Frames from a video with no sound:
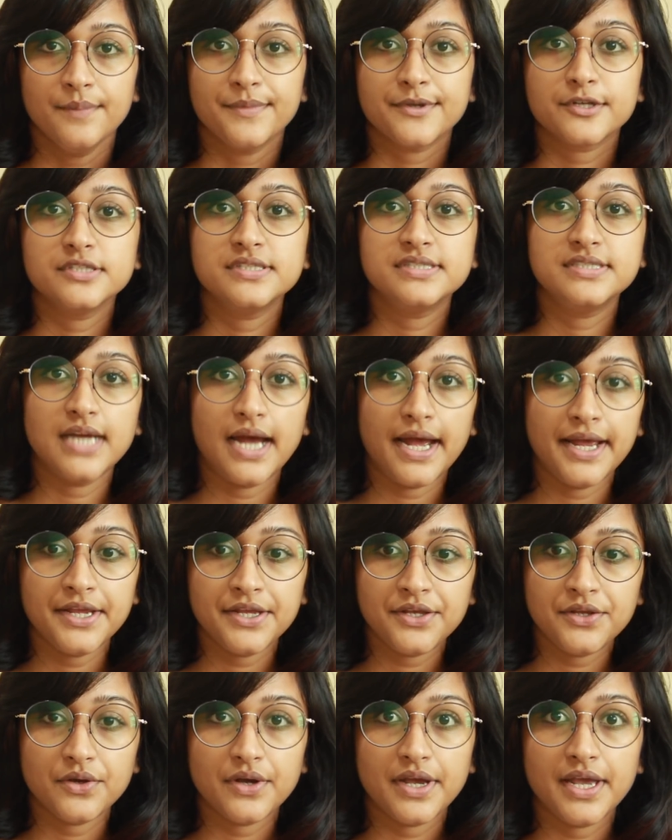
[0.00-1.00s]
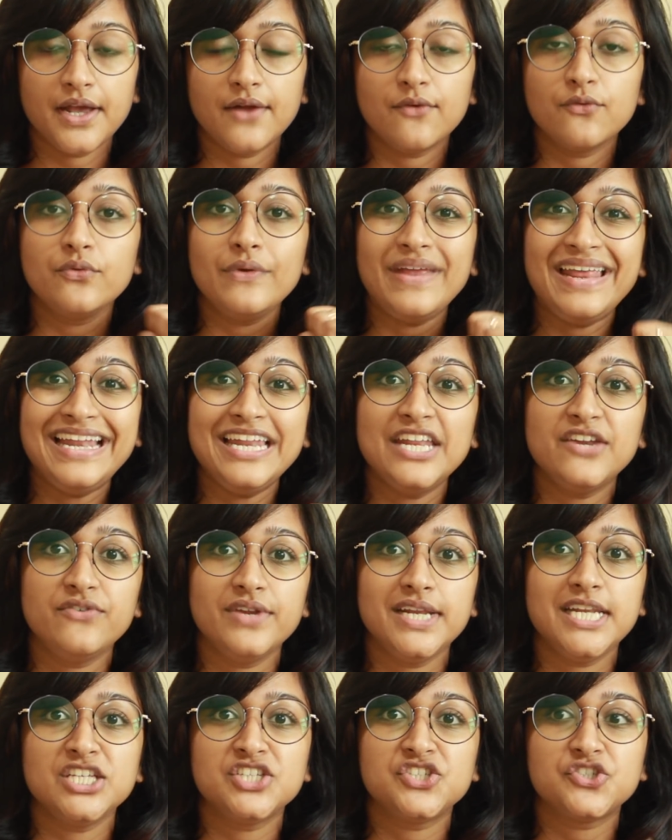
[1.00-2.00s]
Because dyeing your hair
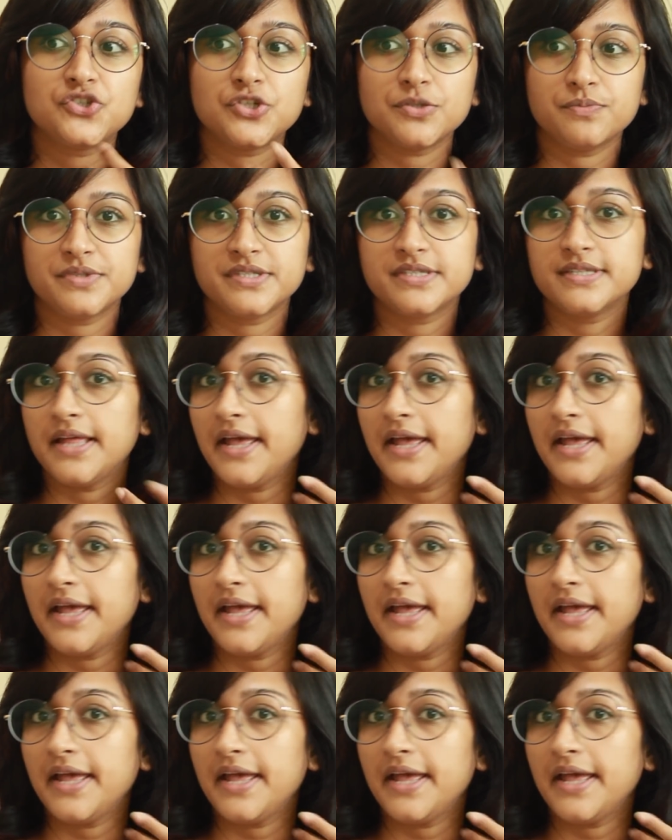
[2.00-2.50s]
really strips